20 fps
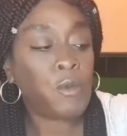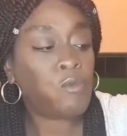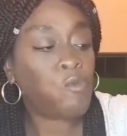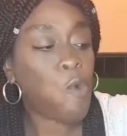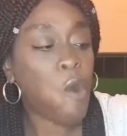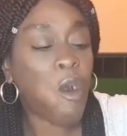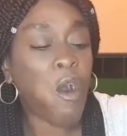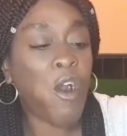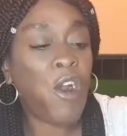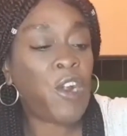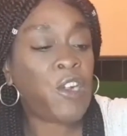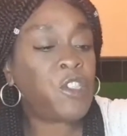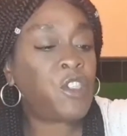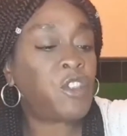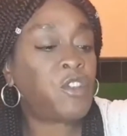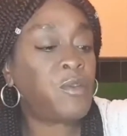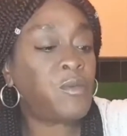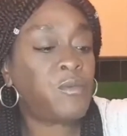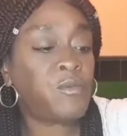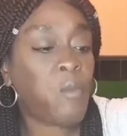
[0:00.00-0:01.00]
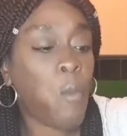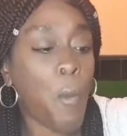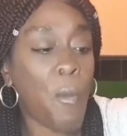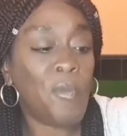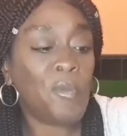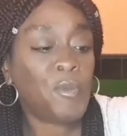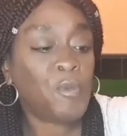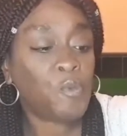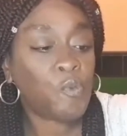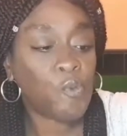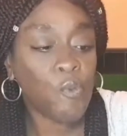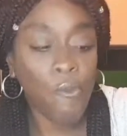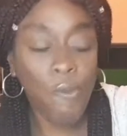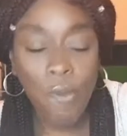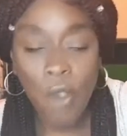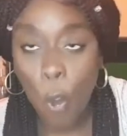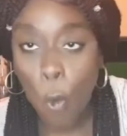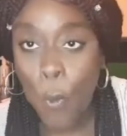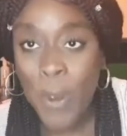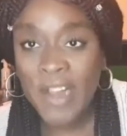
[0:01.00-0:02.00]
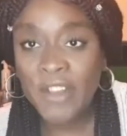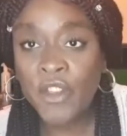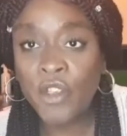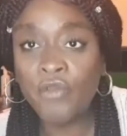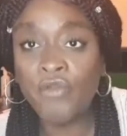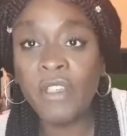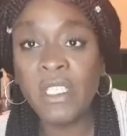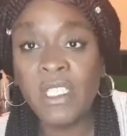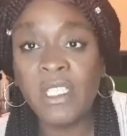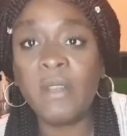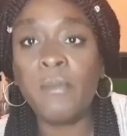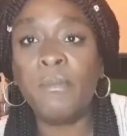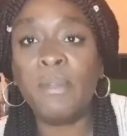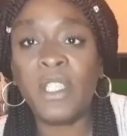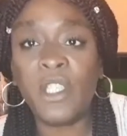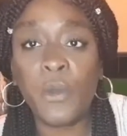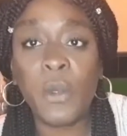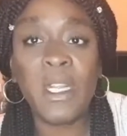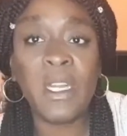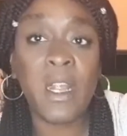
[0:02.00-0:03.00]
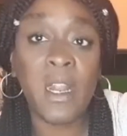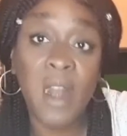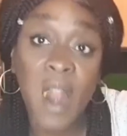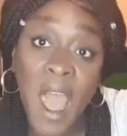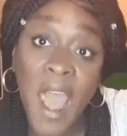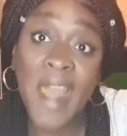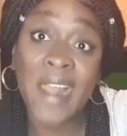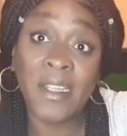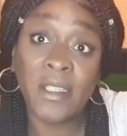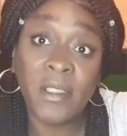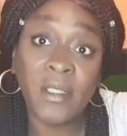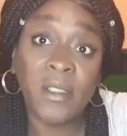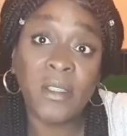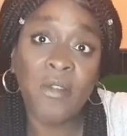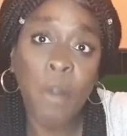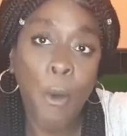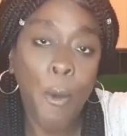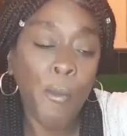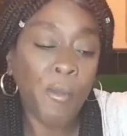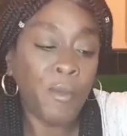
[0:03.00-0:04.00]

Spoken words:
Because when you read in between the lines,